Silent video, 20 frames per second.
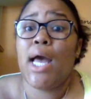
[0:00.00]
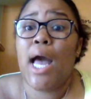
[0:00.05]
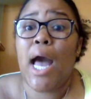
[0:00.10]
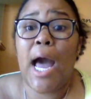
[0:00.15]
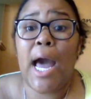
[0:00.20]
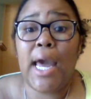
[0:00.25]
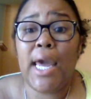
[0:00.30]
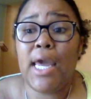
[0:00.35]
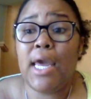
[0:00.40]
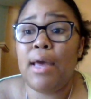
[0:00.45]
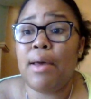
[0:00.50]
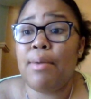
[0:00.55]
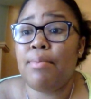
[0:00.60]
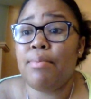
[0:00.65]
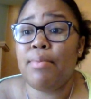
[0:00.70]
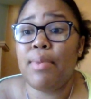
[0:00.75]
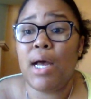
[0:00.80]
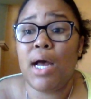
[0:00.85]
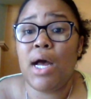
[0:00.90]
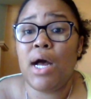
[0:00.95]
I
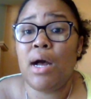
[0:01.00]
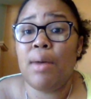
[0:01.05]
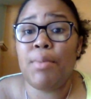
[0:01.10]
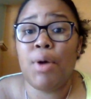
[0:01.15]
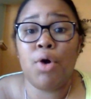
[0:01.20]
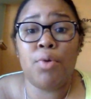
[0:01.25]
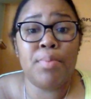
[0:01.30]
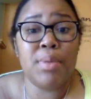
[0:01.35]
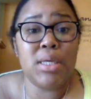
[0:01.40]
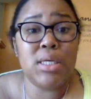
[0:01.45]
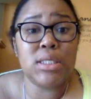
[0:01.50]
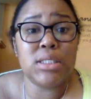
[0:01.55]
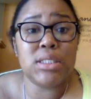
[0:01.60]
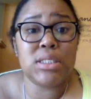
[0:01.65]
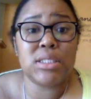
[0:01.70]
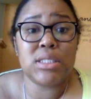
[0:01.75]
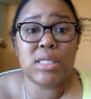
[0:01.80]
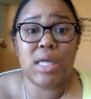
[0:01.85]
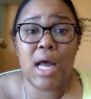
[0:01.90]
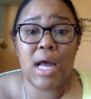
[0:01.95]
am
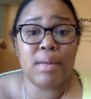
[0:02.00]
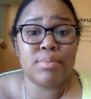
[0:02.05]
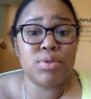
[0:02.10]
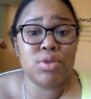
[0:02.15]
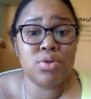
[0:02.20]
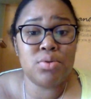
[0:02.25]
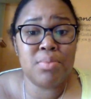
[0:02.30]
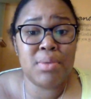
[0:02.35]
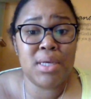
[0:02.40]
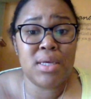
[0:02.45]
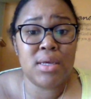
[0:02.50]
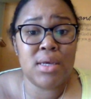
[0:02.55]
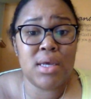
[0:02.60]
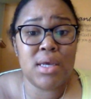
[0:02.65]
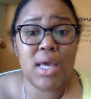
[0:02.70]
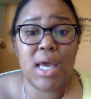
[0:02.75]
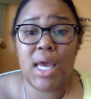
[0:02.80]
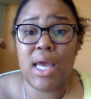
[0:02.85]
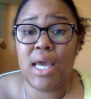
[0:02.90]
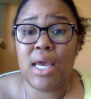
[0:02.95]
obese, I'm too
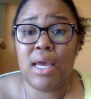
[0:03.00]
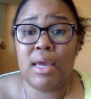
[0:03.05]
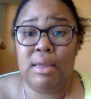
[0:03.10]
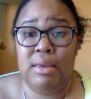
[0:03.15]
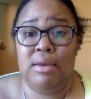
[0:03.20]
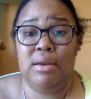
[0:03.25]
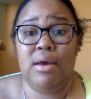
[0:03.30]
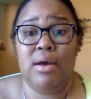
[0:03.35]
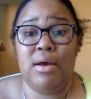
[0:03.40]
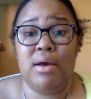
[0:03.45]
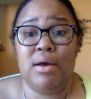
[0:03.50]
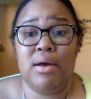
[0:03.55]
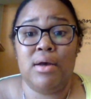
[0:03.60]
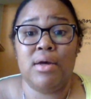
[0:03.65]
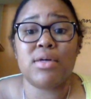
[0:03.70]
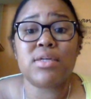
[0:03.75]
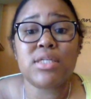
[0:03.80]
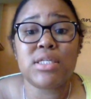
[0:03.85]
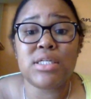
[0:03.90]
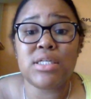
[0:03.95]
big, and
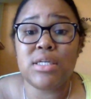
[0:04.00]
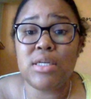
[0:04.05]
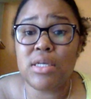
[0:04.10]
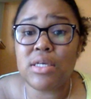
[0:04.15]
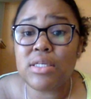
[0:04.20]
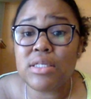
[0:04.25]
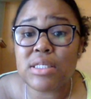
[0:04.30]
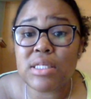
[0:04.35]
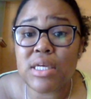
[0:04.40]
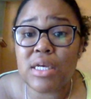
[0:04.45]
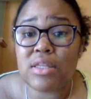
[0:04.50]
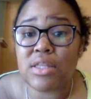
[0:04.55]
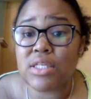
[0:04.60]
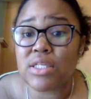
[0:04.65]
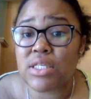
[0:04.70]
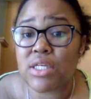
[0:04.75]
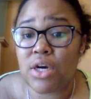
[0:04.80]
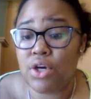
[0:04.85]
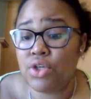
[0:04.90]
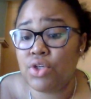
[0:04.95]
she needs to get the
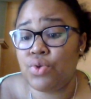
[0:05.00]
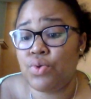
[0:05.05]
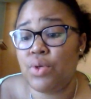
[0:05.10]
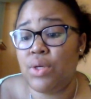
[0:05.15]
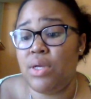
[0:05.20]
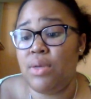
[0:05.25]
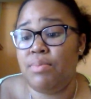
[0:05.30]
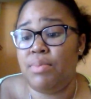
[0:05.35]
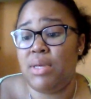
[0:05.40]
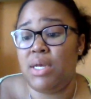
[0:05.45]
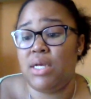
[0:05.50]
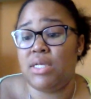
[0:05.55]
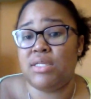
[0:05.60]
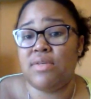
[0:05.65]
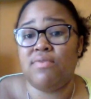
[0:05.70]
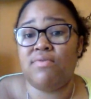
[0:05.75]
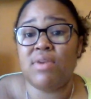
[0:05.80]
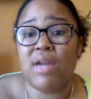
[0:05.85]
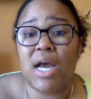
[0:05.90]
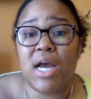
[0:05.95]
surgery
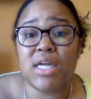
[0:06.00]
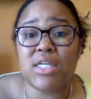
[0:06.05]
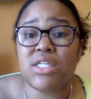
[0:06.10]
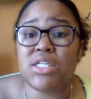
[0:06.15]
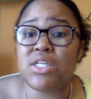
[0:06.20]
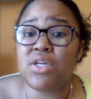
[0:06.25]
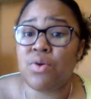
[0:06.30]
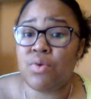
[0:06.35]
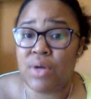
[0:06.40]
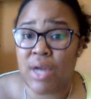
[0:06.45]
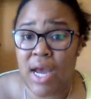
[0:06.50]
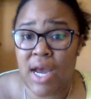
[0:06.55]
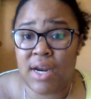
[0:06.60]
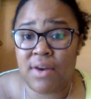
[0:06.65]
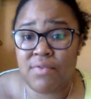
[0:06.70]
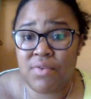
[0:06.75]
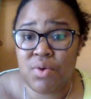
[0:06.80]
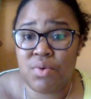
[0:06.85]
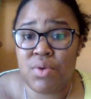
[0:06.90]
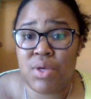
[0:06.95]
because if not, she gonna die
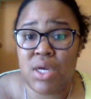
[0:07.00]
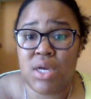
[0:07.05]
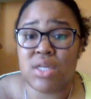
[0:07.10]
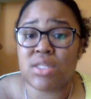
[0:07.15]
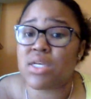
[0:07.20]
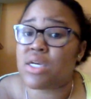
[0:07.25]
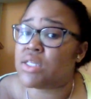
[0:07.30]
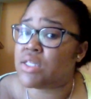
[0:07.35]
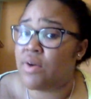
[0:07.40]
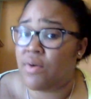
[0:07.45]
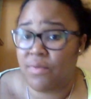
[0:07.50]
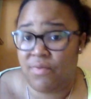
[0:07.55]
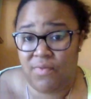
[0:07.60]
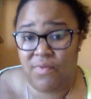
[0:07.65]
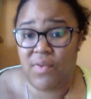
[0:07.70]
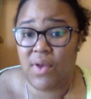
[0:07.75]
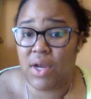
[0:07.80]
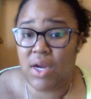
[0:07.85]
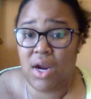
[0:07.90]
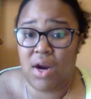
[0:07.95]
in a few years because
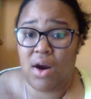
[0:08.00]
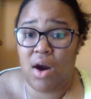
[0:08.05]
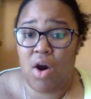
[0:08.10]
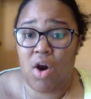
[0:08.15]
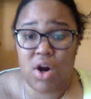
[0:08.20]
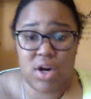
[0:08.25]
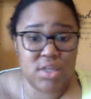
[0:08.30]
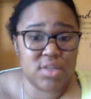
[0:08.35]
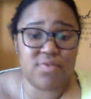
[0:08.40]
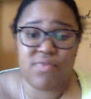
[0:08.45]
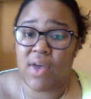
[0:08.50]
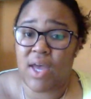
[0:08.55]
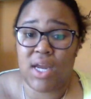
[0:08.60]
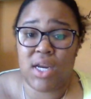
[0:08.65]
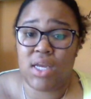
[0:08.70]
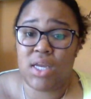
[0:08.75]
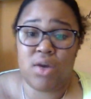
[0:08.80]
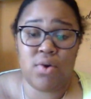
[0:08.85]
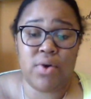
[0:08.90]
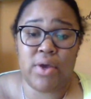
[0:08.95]
her heart is fatty.